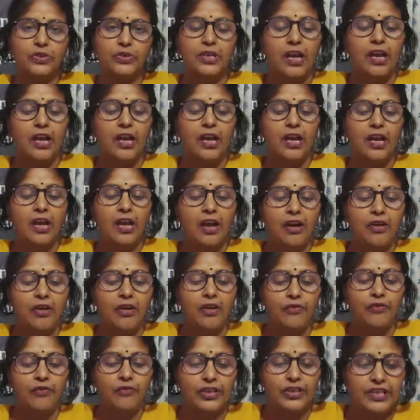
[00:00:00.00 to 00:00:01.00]
which
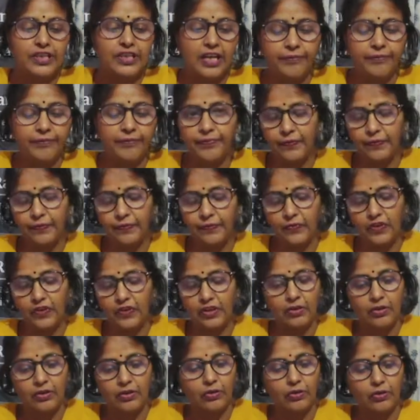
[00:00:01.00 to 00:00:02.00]
are
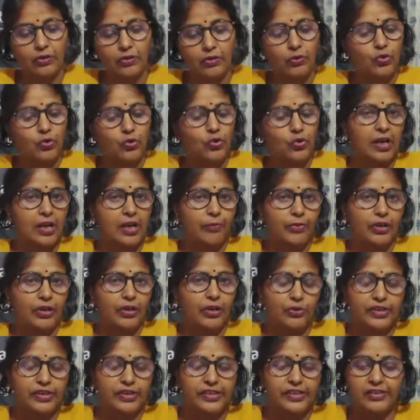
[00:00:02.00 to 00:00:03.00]
glucose, amino
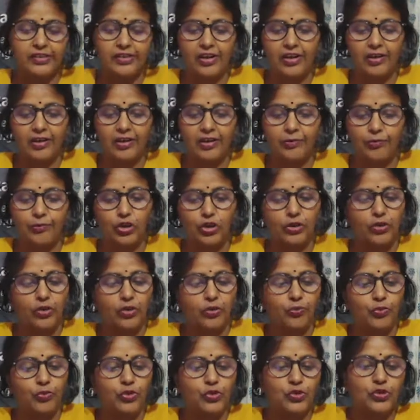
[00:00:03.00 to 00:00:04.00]
acids,
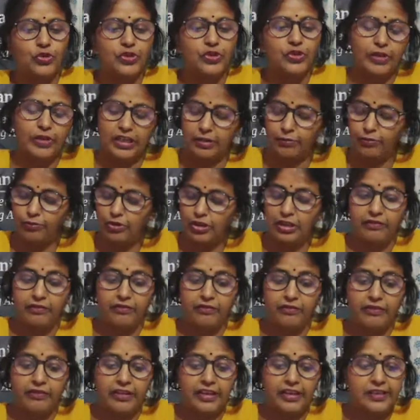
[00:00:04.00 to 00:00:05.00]
hormones, metabolic
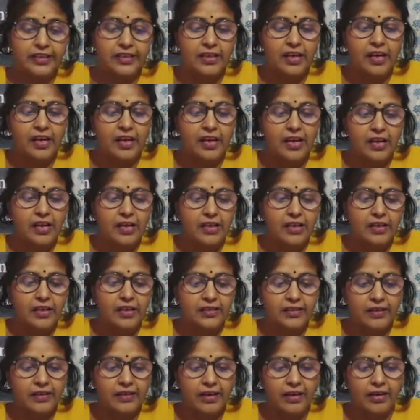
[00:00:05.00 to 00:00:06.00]
waste.
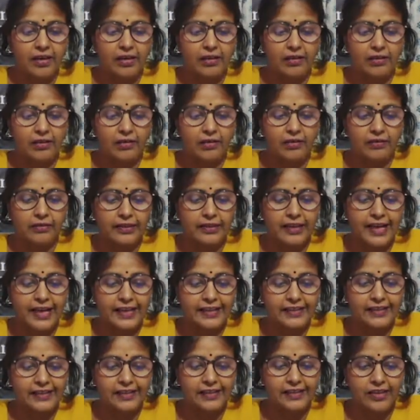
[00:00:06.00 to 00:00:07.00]

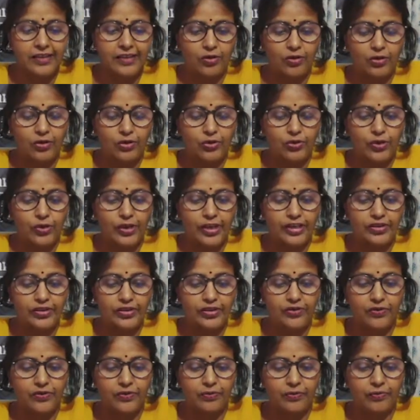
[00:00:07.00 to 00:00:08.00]
Gases are also
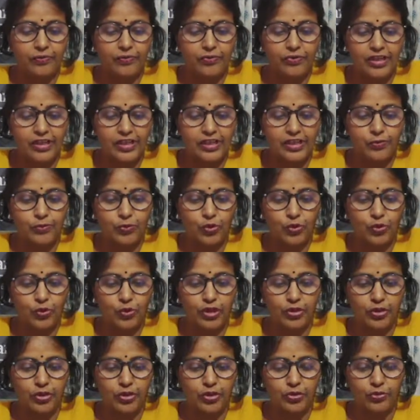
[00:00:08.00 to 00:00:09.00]

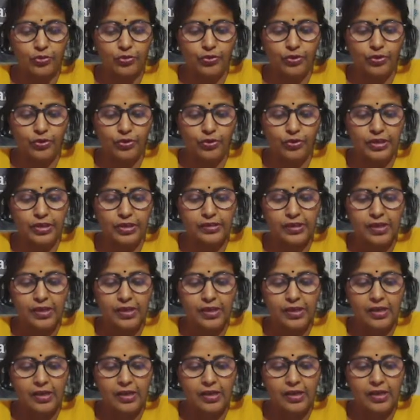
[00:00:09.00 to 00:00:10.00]
transported through this.
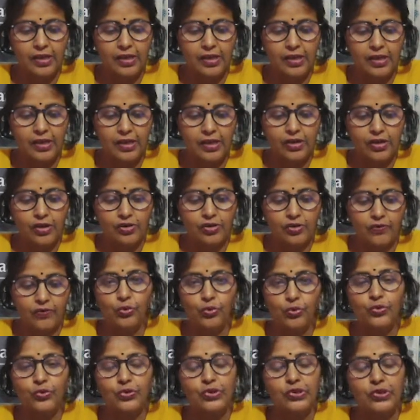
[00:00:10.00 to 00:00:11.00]
So we have O2,
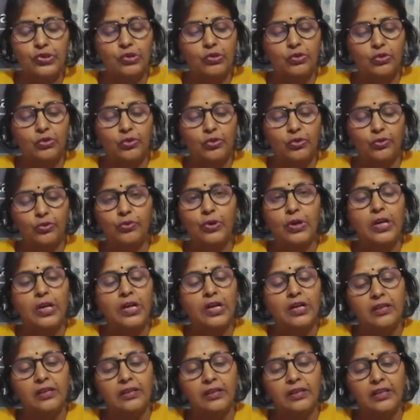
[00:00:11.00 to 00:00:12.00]
CO2.
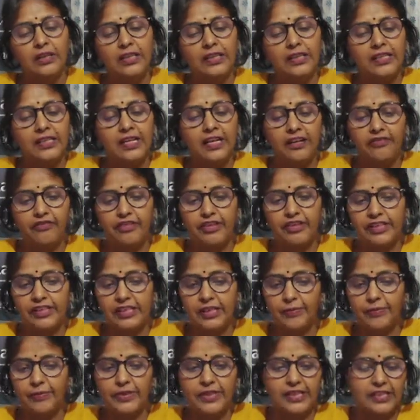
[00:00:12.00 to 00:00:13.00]
These are different
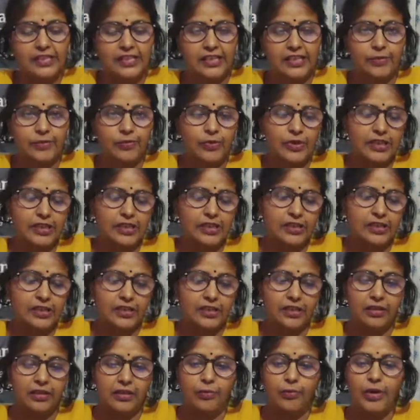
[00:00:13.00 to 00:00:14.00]
substances present
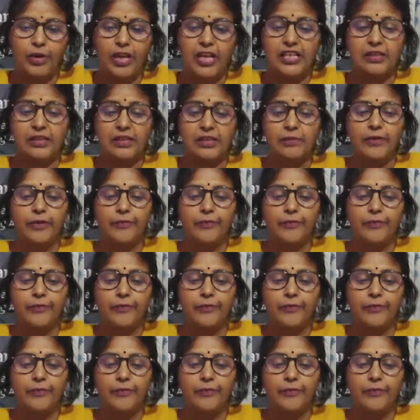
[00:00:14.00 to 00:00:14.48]
in the plasma.